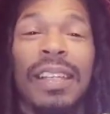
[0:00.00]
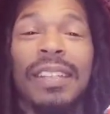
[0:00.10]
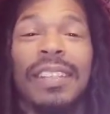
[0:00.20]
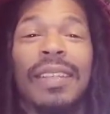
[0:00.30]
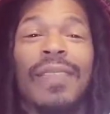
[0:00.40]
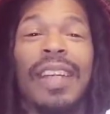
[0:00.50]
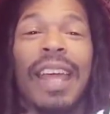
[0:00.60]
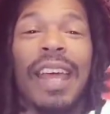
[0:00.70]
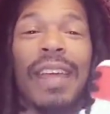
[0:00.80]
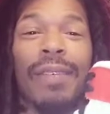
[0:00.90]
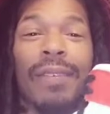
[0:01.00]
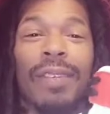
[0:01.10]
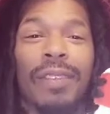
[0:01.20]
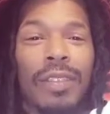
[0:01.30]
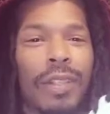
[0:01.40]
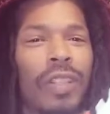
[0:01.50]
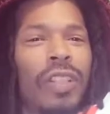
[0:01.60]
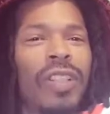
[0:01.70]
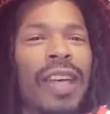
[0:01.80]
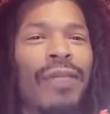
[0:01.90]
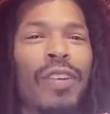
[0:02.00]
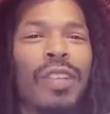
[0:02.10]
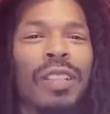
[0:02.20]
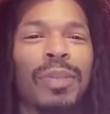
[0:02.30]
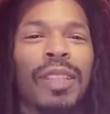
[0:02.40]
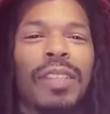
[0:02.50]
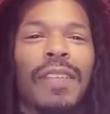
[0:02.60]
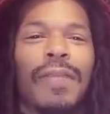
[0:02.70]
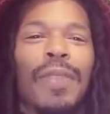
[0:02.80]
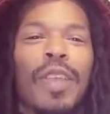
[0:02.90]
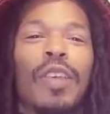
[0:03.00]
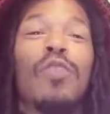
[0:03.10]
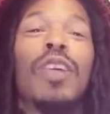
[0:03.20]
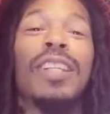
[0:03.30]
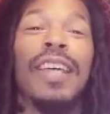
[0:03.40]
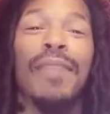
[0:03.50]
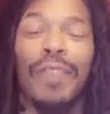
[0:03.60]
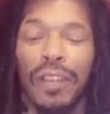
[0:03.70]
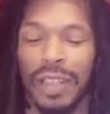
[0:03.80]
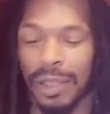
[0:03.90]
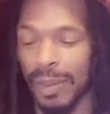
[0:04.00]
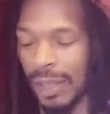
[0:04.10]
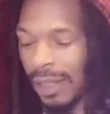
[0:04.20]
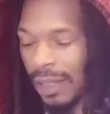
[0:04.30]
This is 7.5. Good time for Christmas. Great time for Christmas.